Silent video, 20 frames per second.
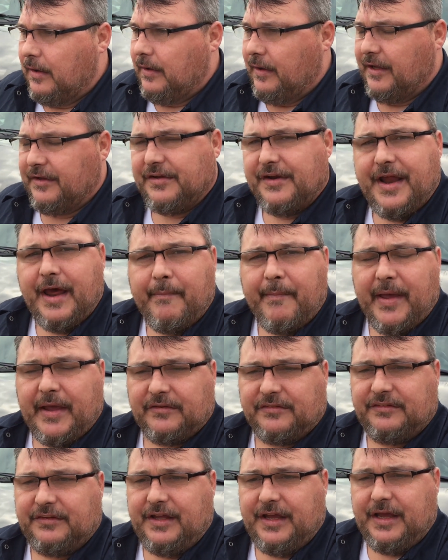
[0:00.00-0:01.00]
It's an
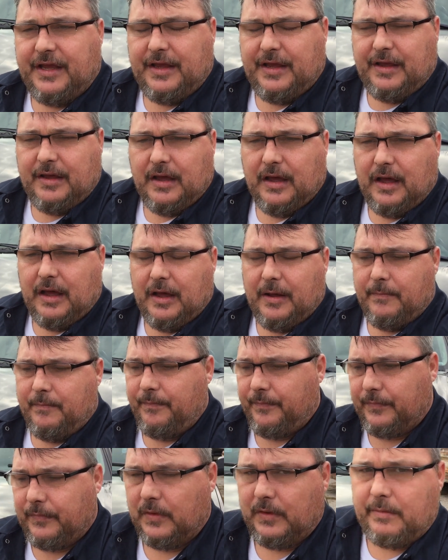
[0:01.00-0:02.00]
MSD,
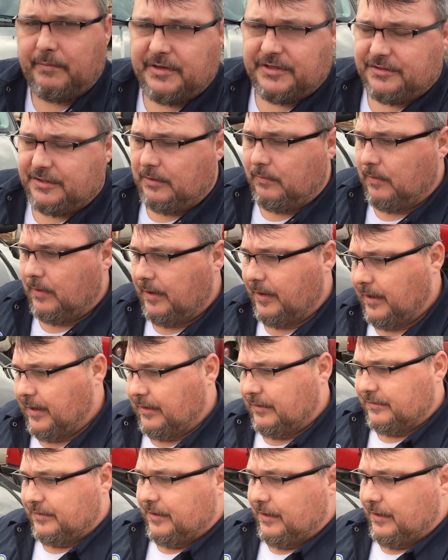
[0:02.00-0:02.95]
let me see what it is